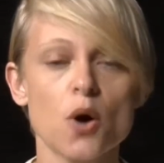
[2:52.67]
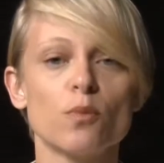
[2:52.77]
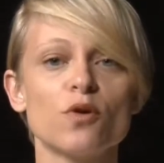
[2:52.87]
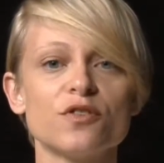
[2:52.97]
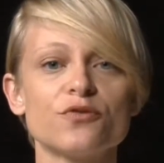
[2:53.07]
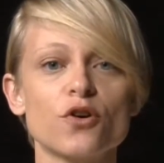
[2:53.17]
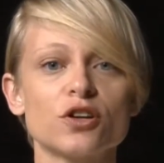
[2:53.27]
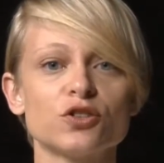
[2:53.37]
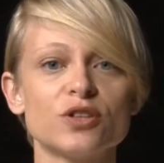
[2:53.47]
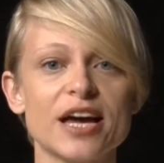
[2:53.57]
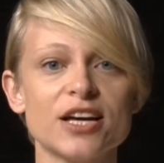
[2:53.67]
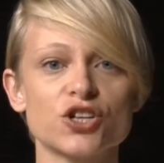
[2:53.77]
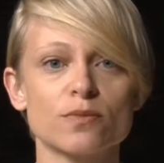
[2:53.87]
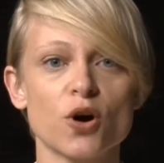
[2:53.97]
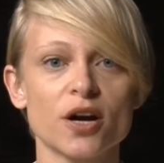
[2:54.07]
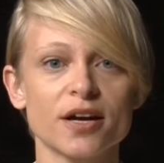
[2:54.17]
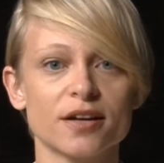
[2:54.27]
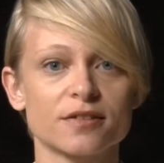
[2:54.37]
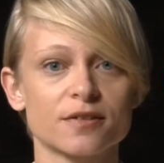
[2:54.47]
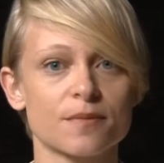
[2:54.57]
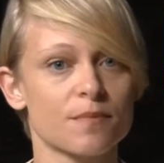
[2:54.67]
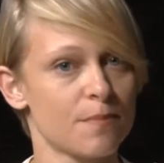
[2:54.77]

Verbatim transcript: Moving forward to the Asian market,